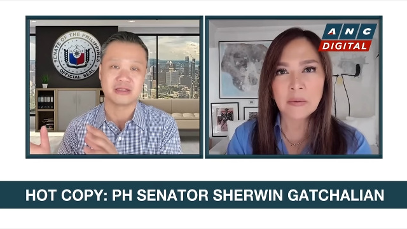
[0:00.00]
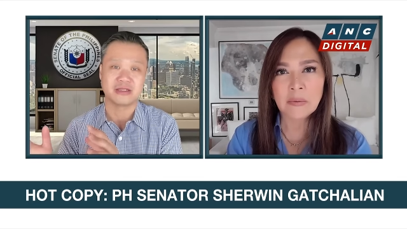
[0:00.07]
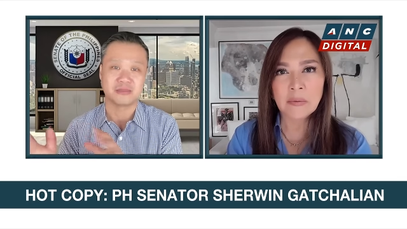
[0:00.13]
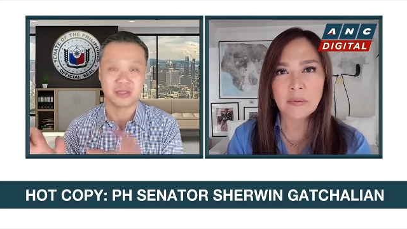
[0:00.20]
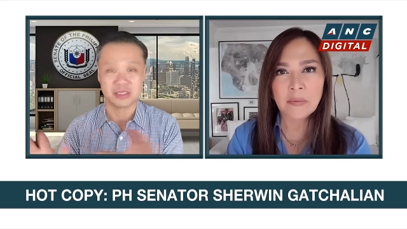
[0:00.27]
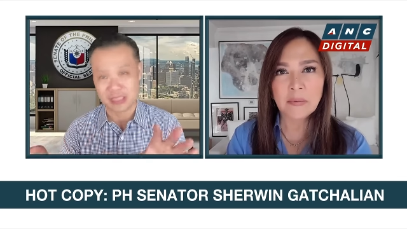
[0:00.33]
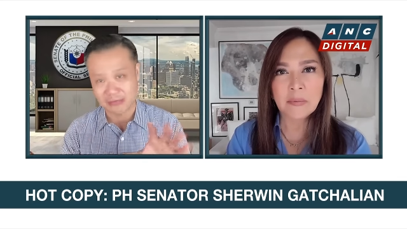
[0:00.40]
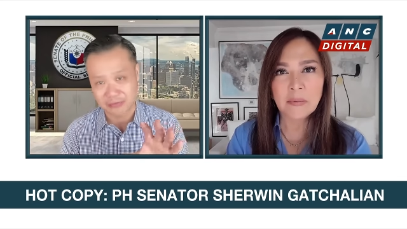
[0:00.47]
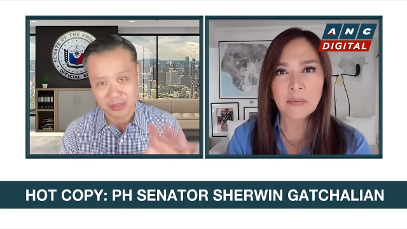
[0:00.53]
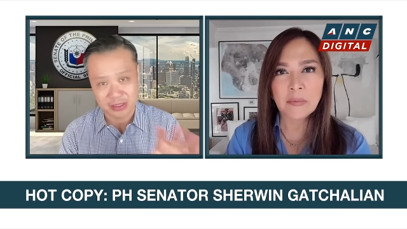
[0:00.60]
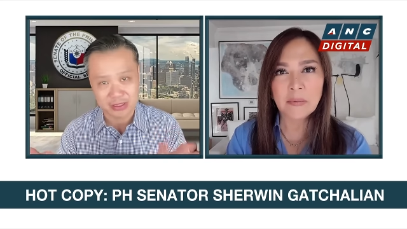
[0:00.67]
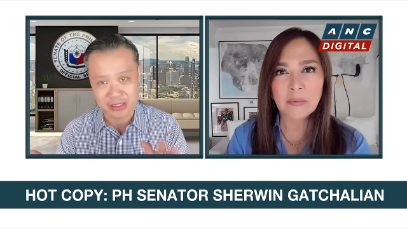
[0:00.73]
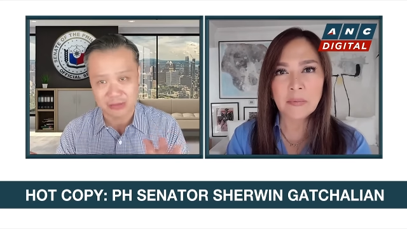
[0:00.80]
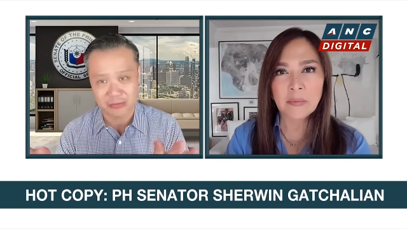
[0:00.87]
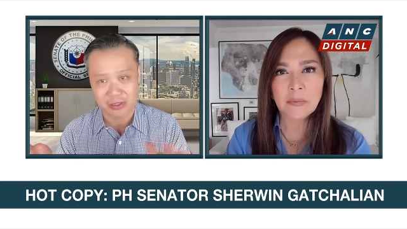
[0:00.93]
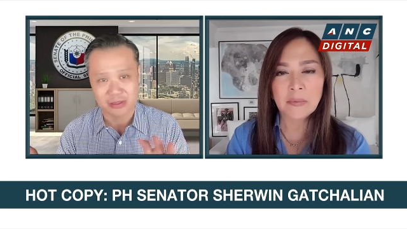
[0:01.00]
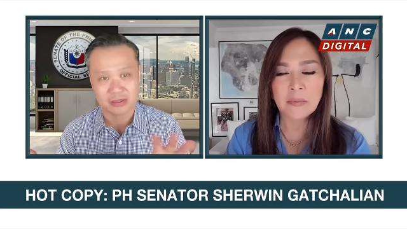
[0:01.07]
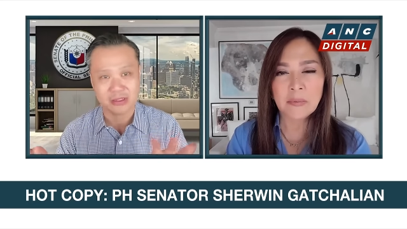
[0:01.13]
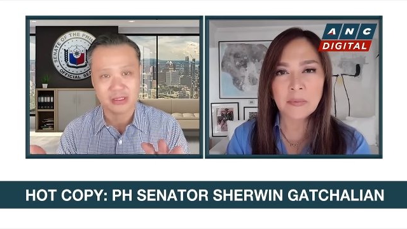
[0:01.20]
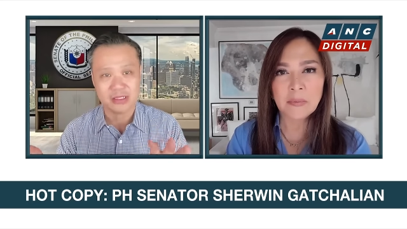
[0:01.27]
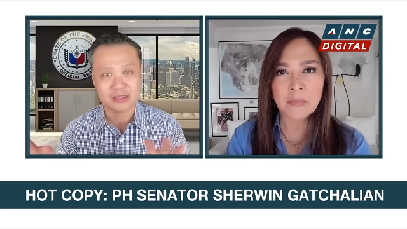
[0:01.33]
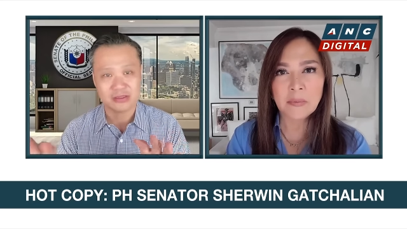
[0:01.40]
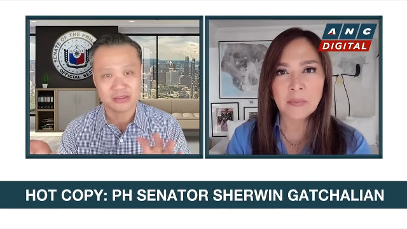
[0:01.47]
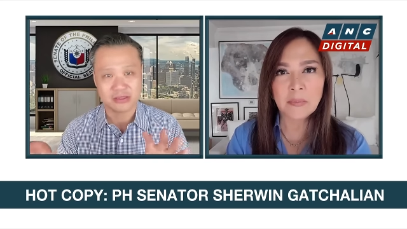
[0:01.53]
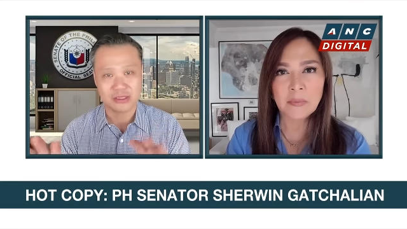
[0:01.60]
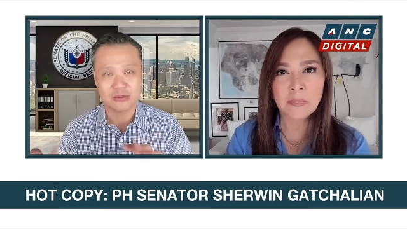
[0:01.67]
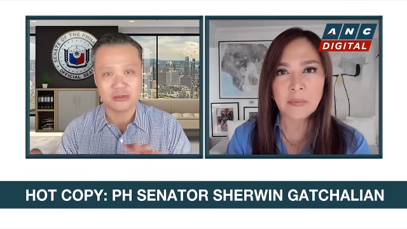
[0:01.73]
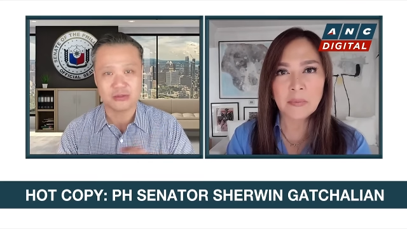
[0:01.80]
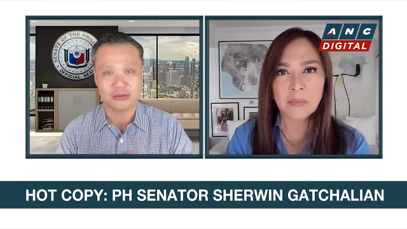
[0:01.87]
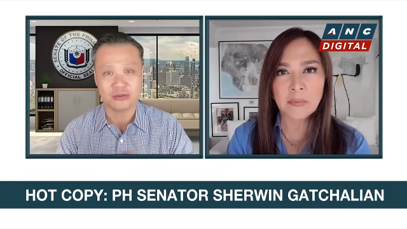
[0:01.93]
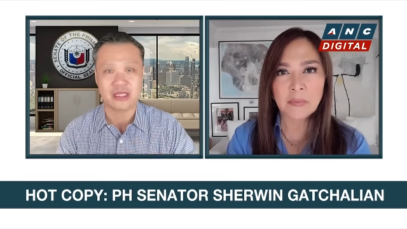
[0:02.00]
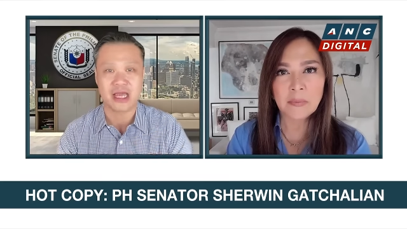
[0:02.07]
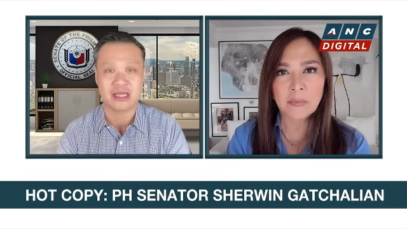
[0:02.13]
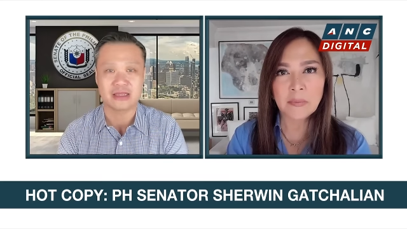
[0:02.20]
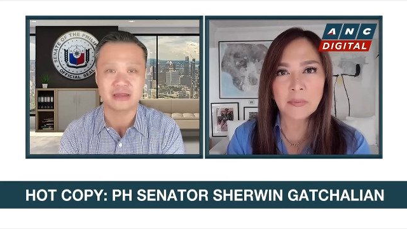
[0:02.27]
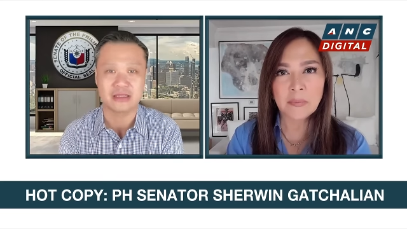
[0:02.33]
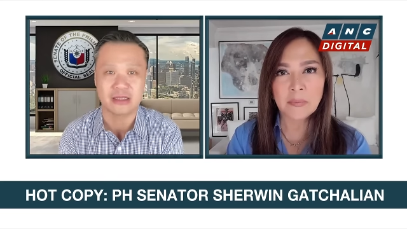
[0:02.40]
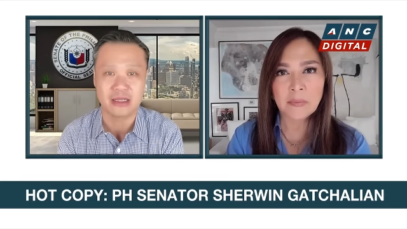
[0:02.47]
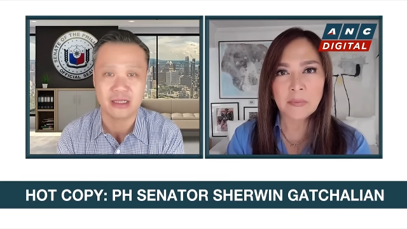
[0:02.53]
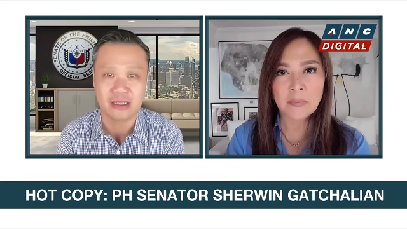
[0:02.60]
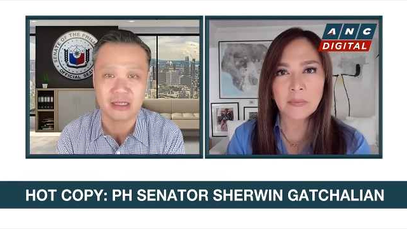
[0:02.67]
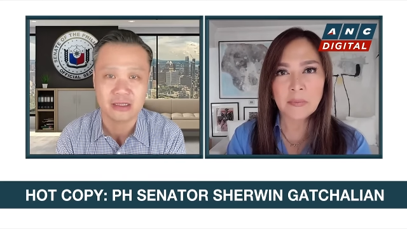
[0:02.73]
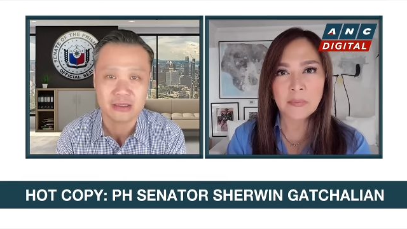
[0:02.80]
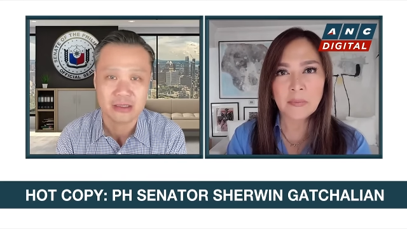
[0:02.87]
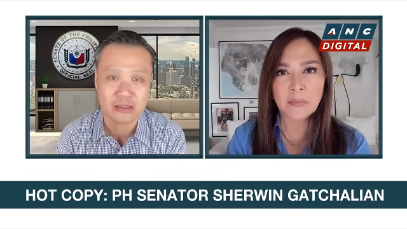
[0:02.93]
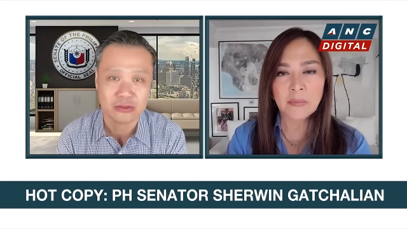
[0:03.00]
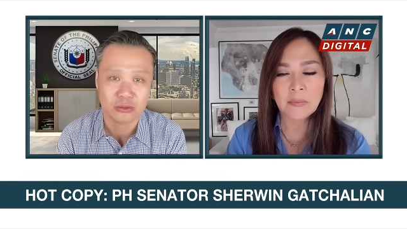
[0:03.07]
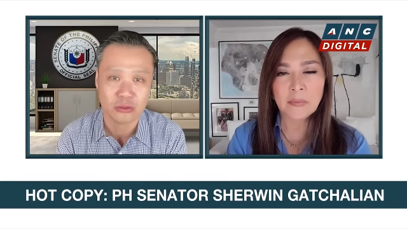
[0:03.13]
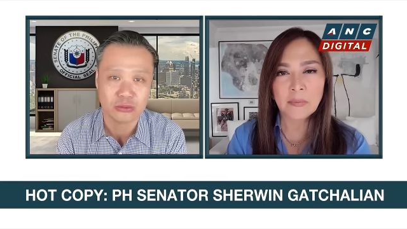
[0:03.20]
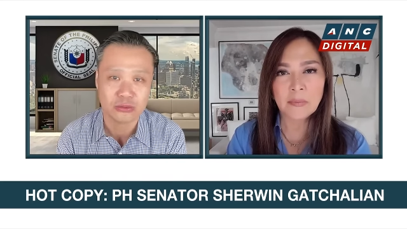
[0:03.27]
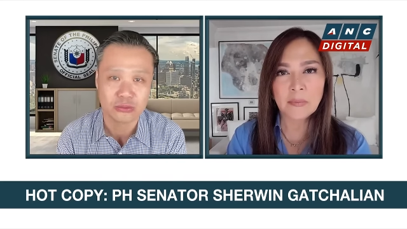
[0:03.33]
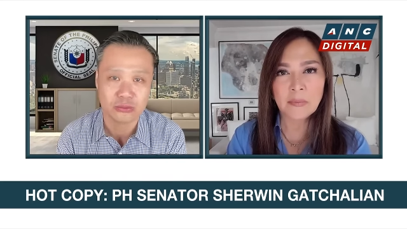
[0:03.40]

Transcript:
Speaker 1: But definitely, we're still looking at those